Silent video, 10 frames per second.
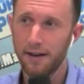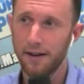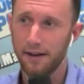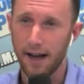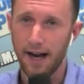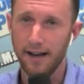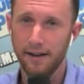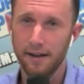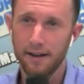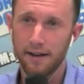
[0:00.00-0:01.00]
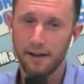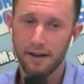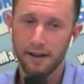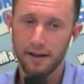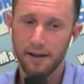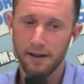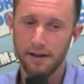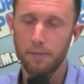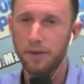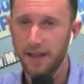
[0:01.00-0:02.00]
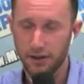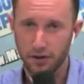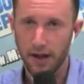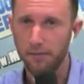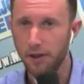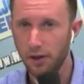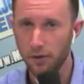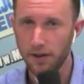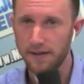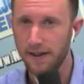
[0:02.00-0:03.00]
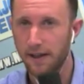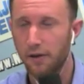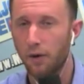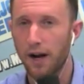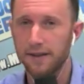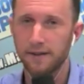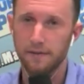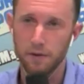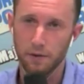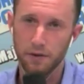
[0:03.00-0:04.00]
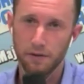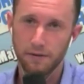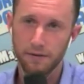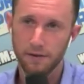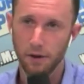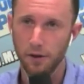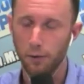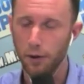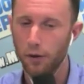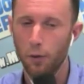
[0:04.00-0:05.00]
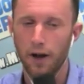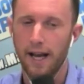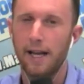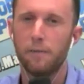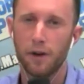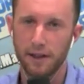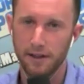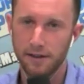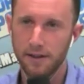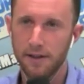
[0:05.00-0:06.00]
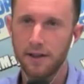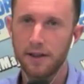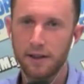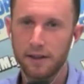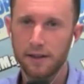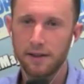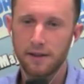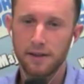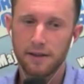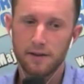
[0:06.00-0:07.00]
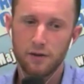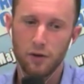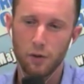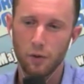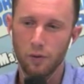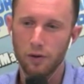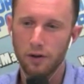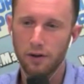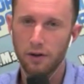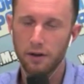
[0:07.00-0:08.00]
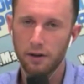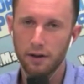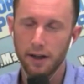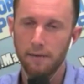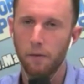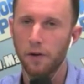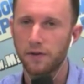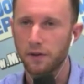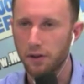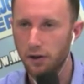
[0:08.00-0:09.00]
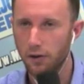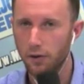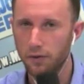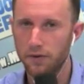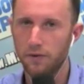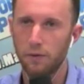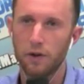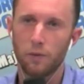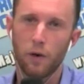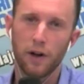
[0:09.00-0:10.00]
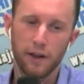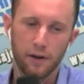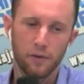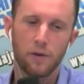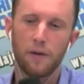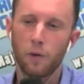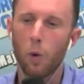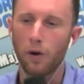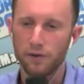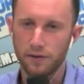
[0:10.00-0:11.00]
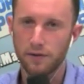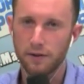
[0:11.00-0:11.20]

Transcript: not the potential ambiguities that could arise in the future. Look, we don't want anybody to get falsely accused. We don't want, you know, of course.